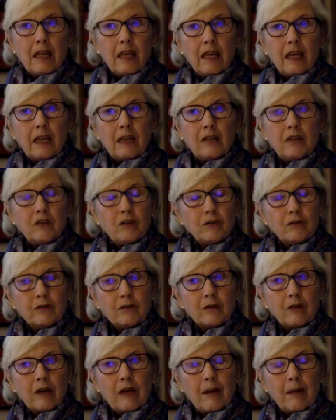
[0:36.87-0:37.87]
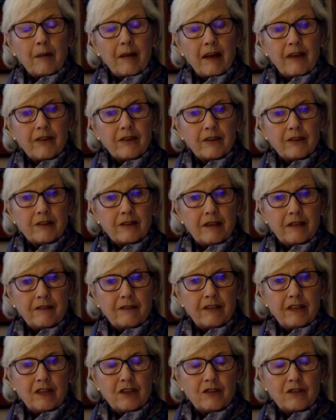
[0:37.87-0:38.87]
and you can look up other
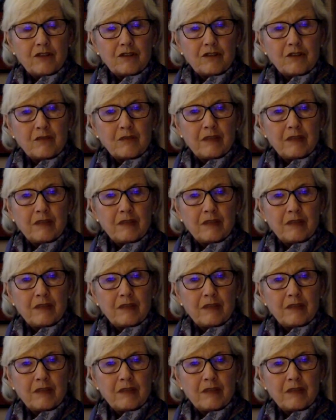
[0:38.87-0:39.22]
definitions,